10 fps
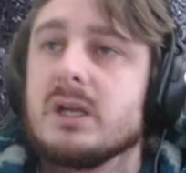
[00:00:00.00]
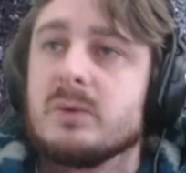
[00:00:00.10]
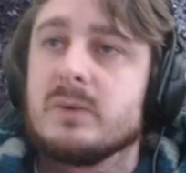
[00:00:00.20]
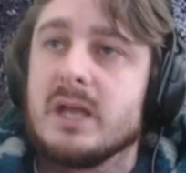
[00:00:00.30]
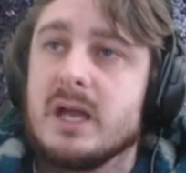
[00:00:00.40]

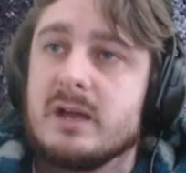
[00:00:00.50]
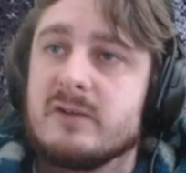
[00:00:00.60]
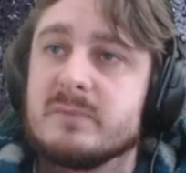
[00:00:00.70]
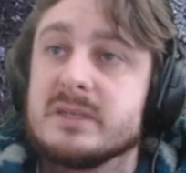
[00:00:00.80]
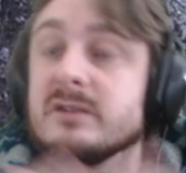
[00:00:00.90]
We
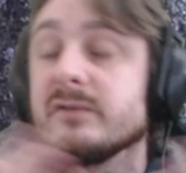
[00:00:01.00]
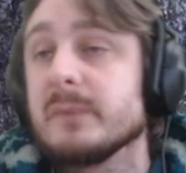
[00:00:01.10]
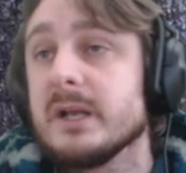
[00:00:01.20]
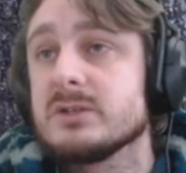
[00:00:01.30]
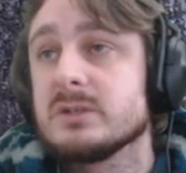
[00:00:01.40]
have
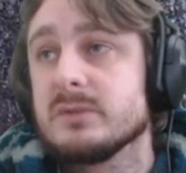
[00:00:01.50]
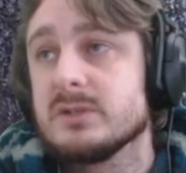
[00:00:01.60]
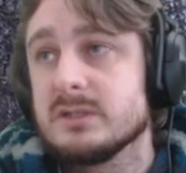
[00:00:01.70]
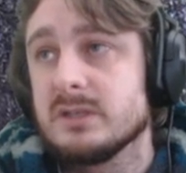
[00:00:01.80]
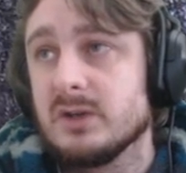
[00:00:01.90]
Misinformation,
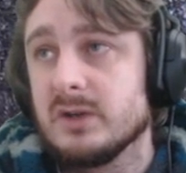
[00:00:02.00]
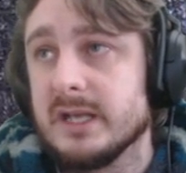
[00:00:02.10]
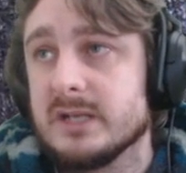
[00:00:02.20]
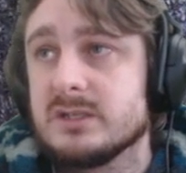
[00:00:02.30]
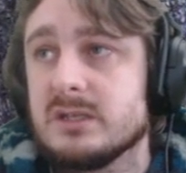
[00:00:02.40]
which is the
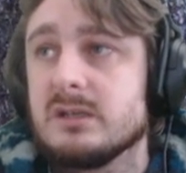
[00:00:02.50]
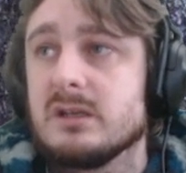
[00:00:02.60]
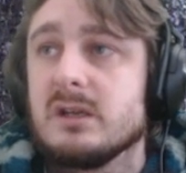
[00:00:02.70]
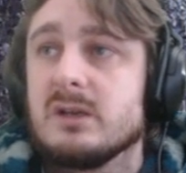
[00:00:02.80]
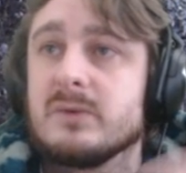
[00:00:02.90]
Nodashi.
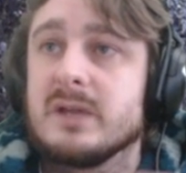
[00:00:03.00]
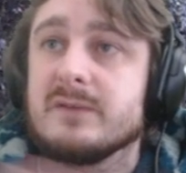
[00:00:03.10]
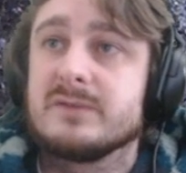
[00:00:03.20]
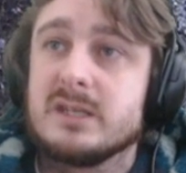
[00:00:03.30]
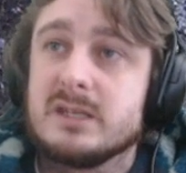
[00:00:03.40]
We
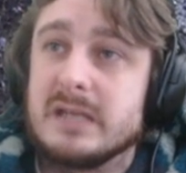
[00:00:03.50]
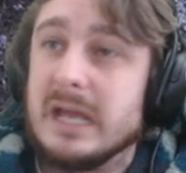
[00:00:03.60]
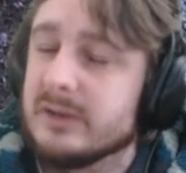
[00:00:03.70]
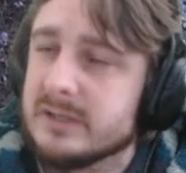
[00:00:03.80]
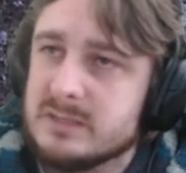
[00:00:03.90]
have the
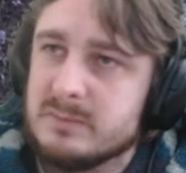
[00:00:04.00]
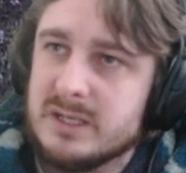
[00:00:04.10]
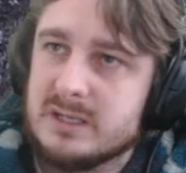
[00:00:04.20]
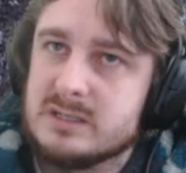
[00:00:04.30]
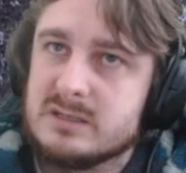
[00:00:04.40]
Character
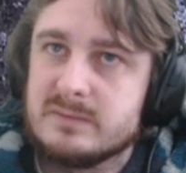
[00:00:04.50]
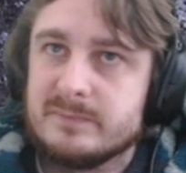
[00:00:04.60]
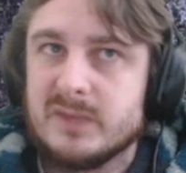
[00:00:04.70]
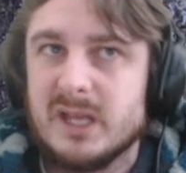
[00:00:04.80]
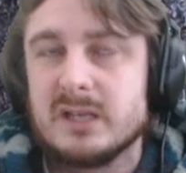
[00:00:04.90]
Mix.
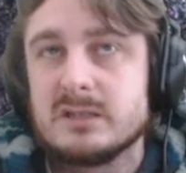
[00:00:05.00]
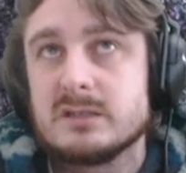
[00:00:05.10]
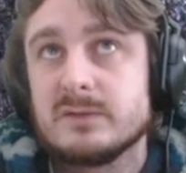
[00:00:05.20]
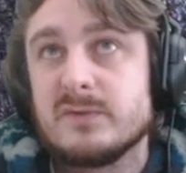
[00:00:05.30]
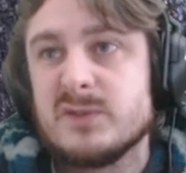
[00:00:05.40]
I guess
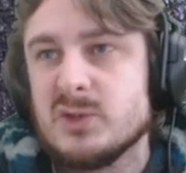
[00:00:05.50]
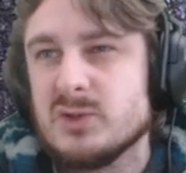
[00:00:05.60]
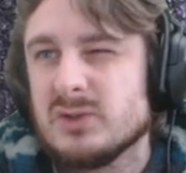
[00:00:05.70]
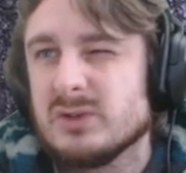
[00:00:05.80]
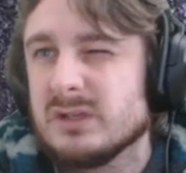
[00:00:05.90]
there's a few
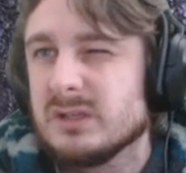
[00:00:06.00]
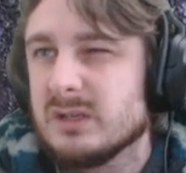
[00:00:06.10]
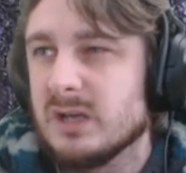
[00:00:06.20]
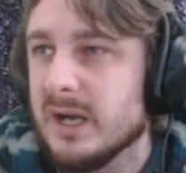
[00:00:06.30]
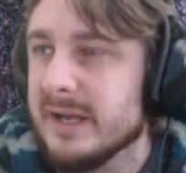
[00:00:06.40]
you could
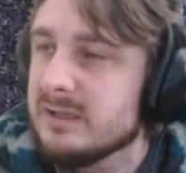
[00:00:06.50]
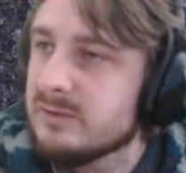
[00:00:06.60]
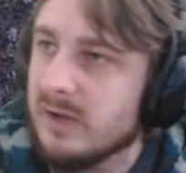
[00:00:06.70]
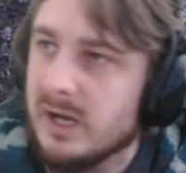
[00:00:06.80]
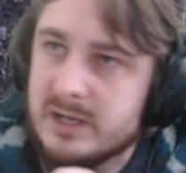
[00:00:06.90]
kind
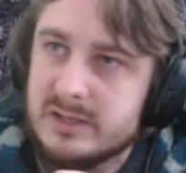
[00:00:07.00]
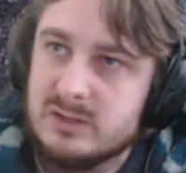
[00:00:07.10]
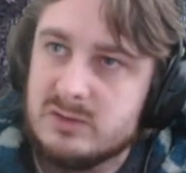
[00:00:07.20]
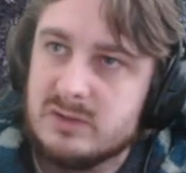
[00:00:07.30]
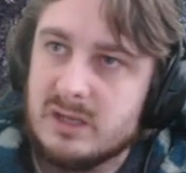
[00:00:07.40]
of
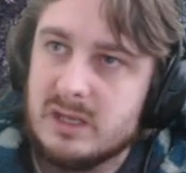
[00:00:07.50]
argue